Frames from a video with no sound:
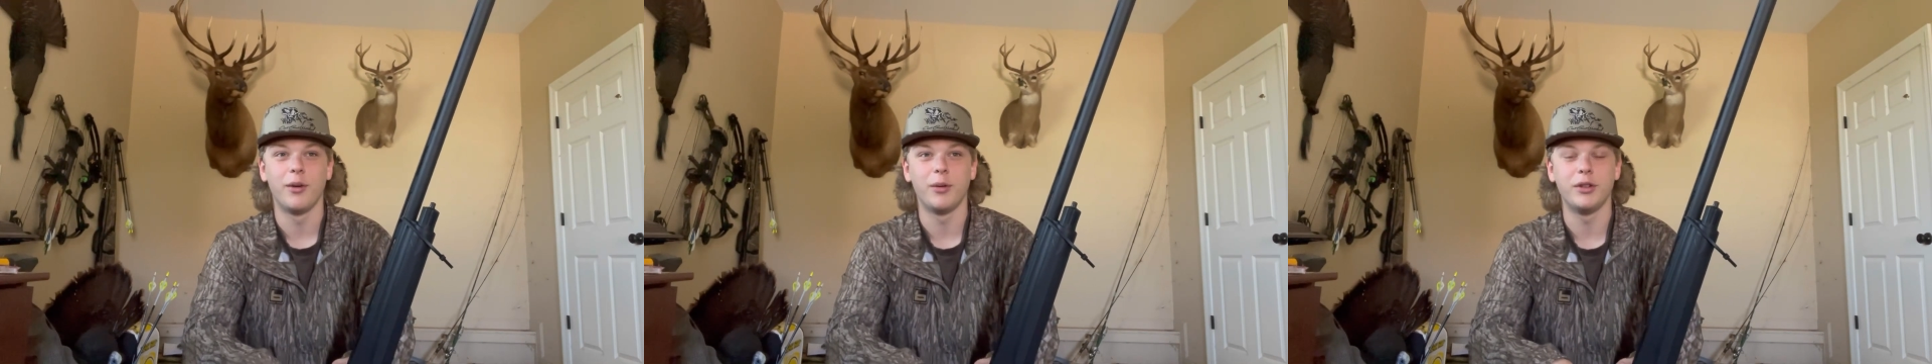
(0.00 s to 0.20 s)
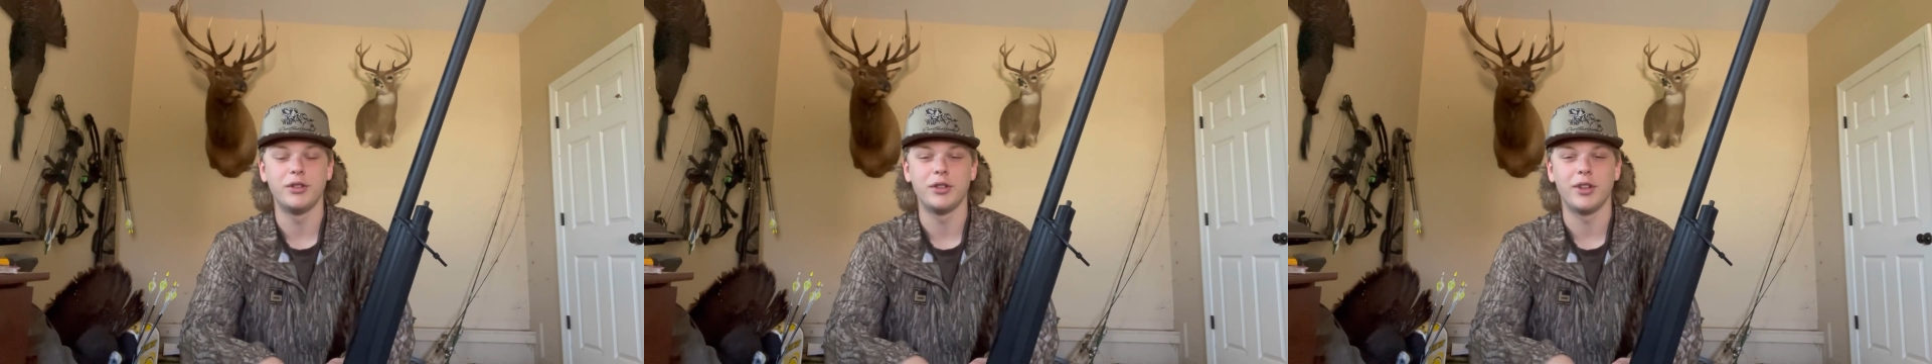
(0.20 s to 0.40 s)

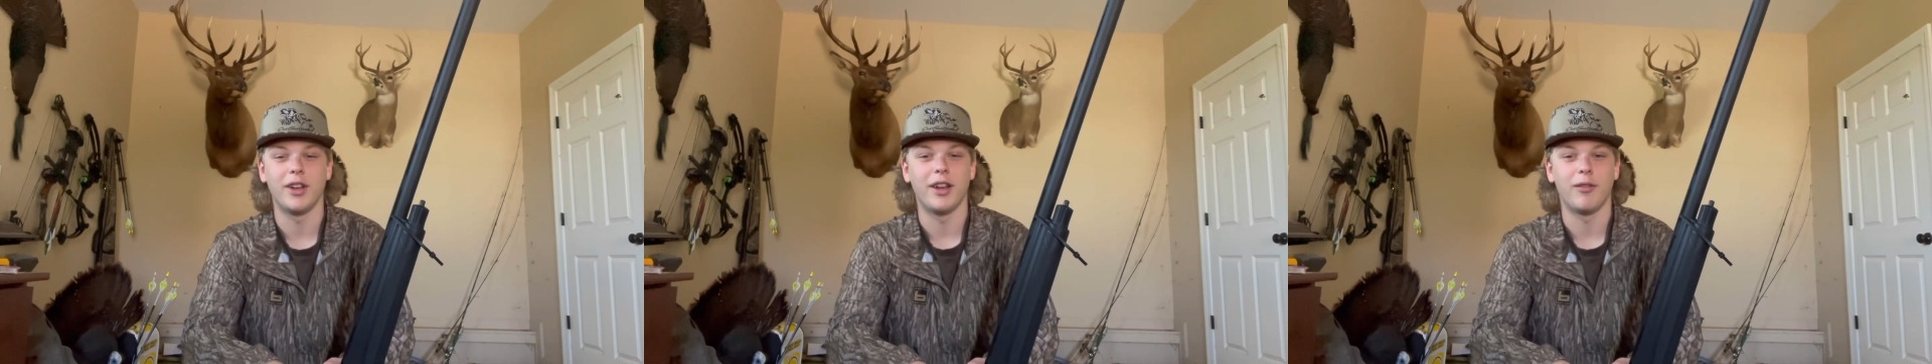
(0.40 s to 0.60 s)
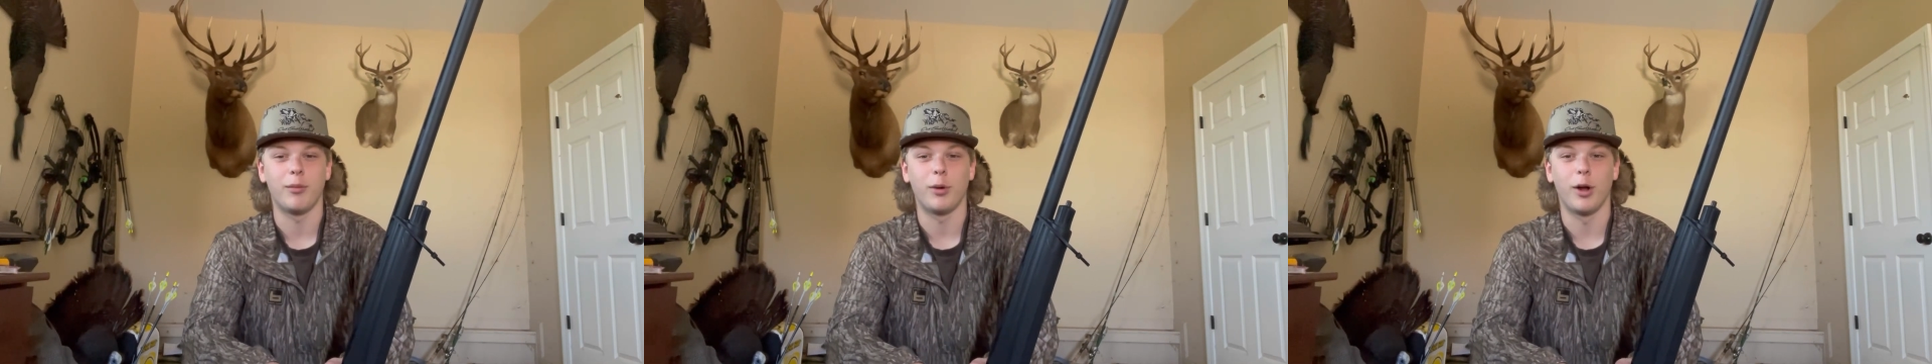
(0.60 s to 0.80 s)
We shouldn't
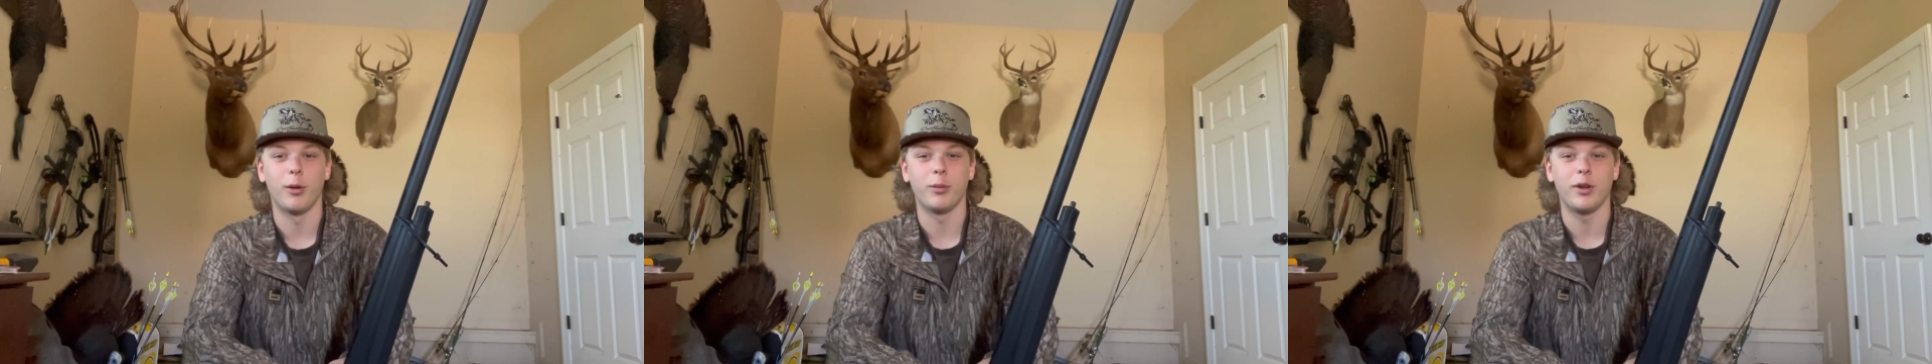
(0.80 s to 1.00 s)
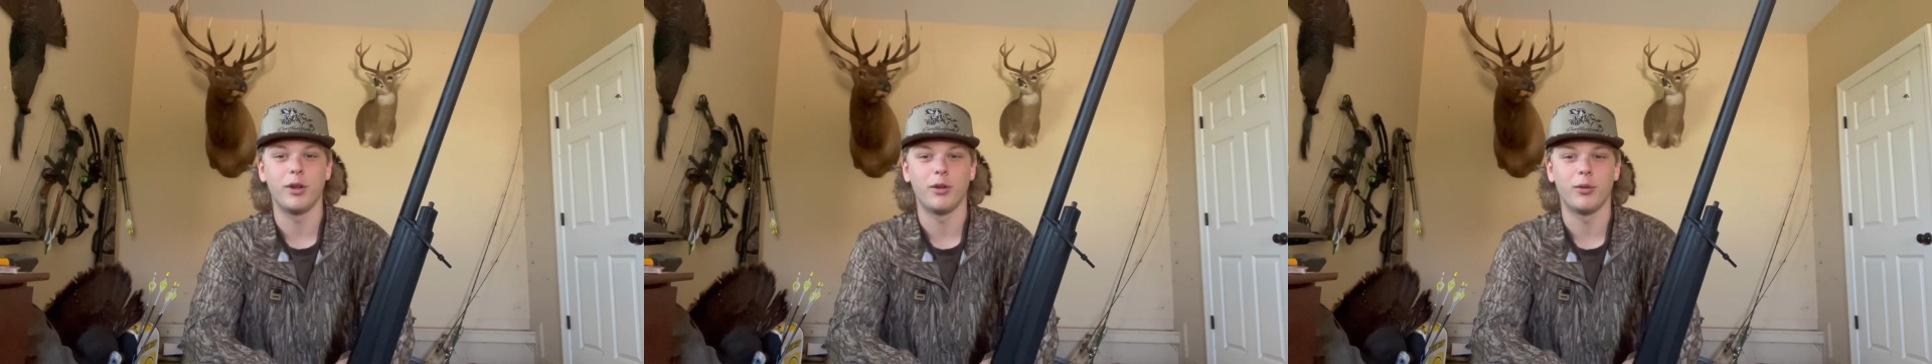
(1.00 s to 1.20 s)
have a
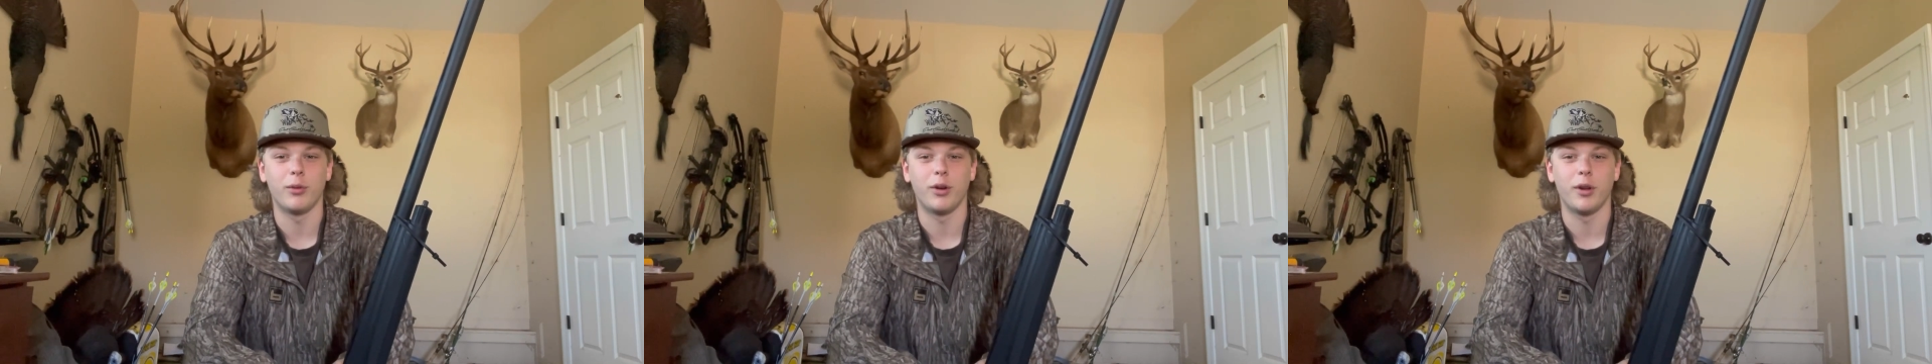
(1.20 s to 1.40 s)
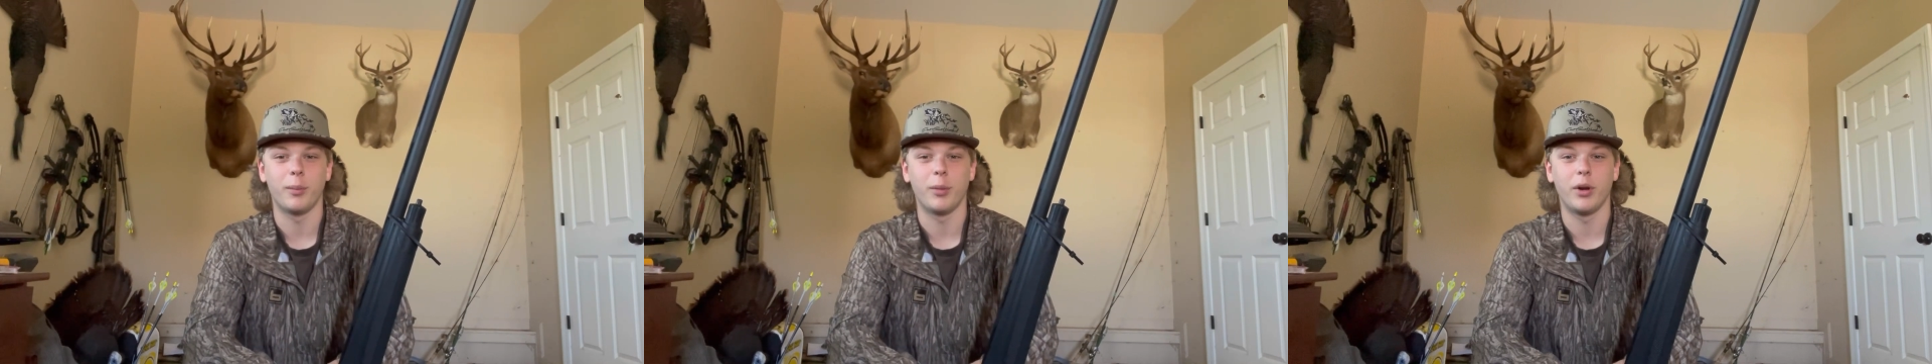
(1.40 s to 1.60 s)
problem killing
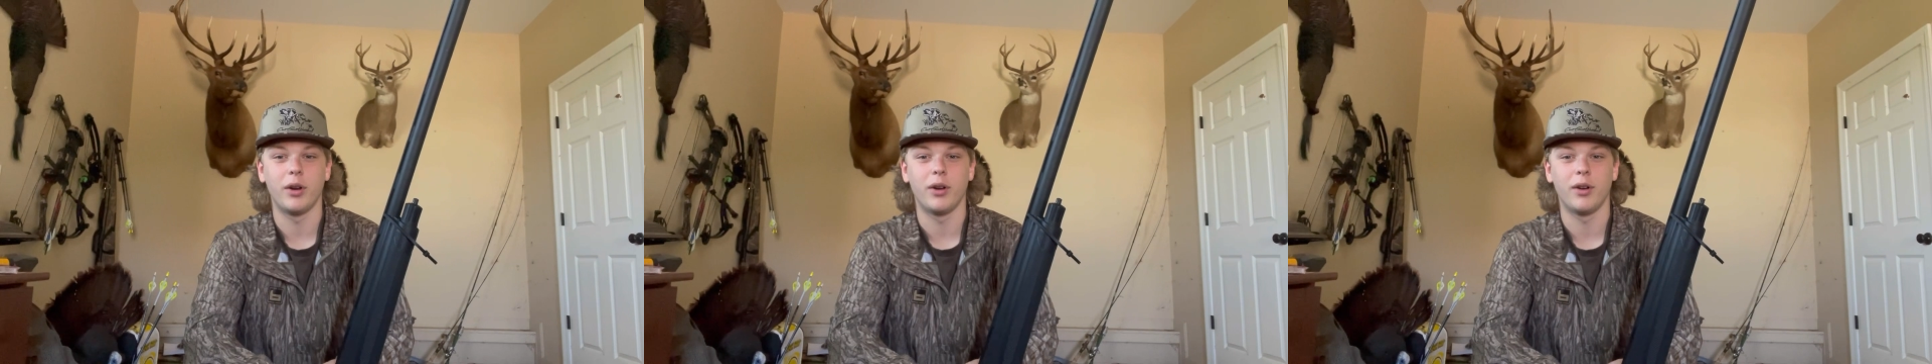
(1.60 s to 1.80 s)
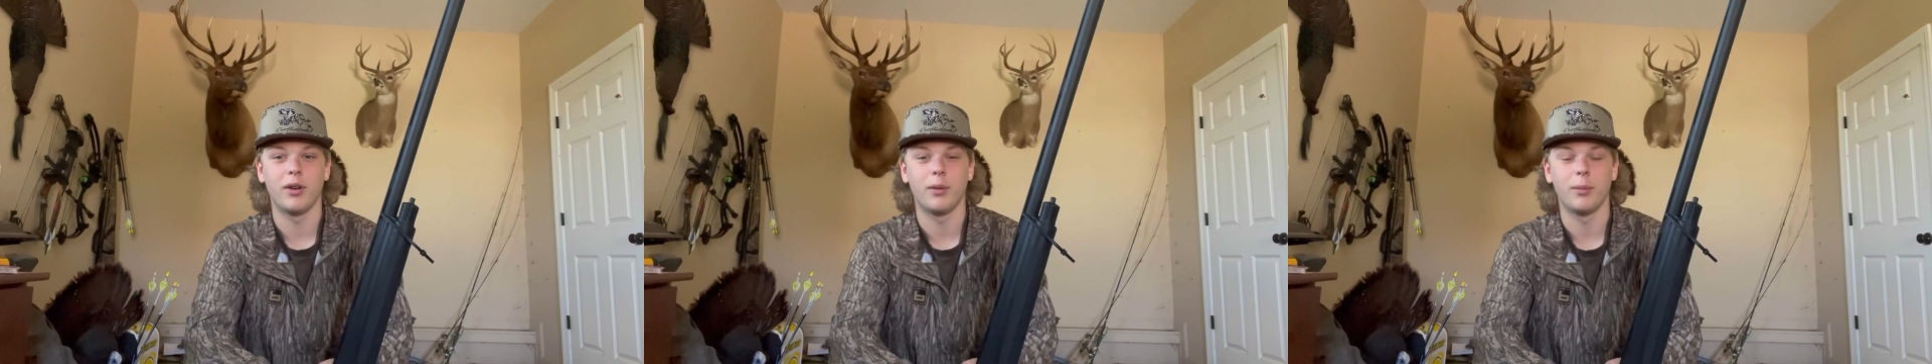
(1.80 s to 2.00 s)
one up
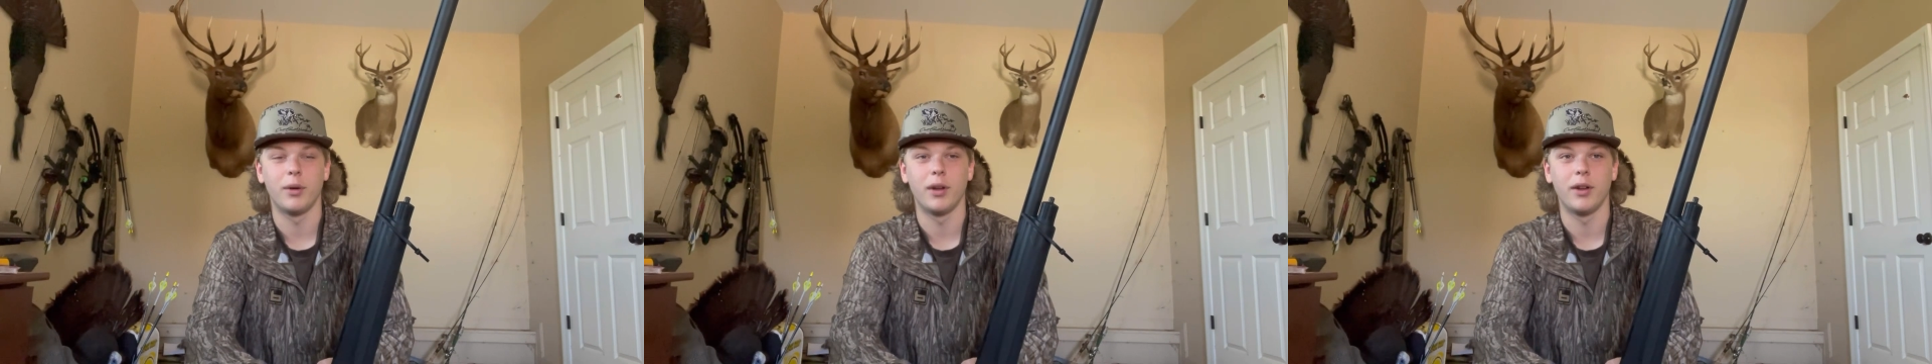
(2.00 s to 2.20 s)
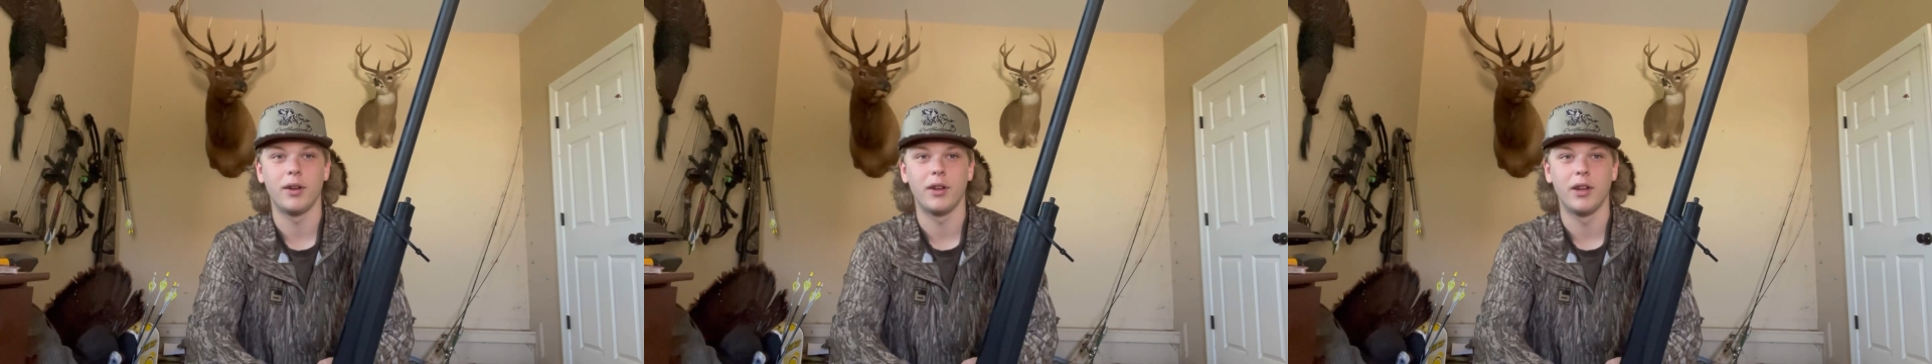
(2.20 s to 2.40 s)
there,
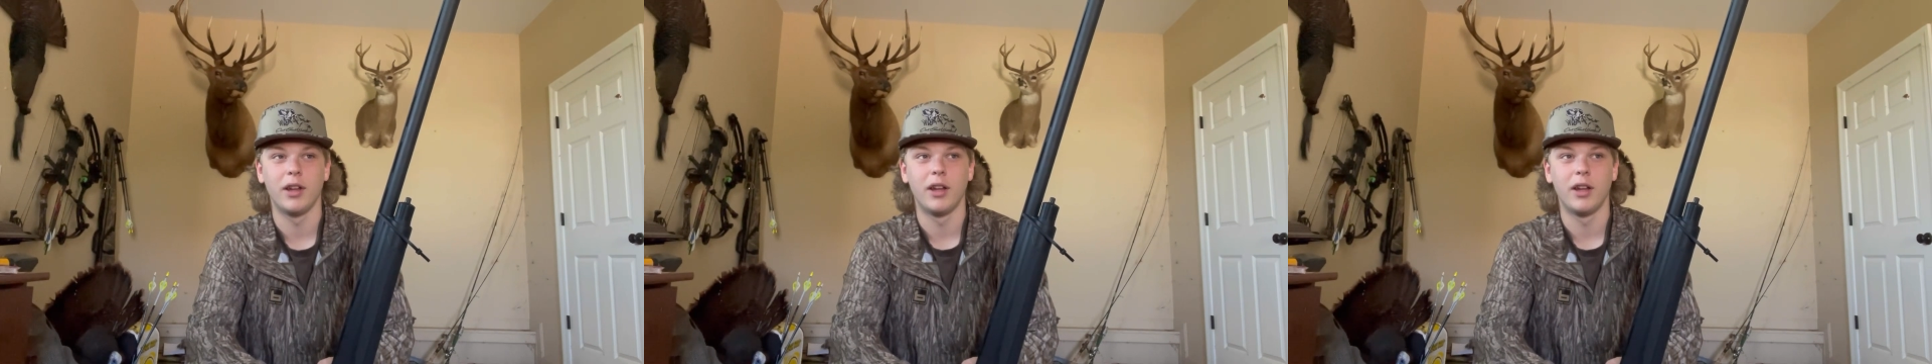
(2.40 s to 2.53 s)
but